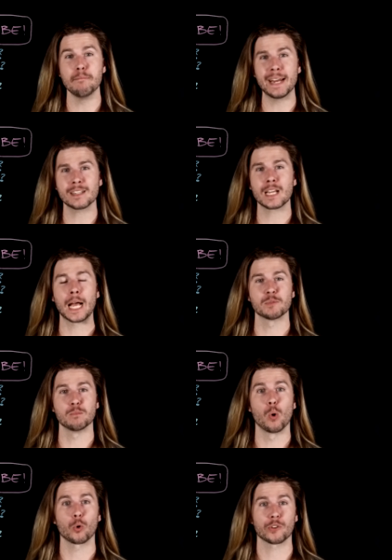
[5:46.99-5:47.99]
many times
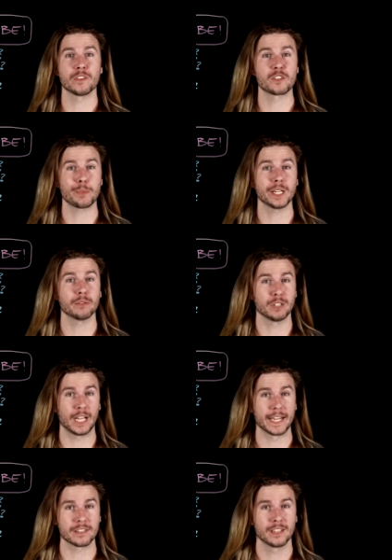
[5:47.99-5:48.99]
more than the speed of
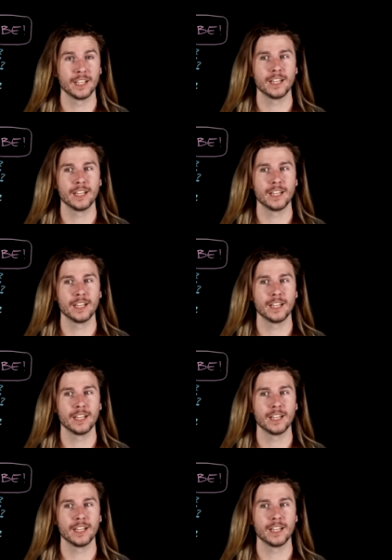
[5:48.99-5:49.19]
light.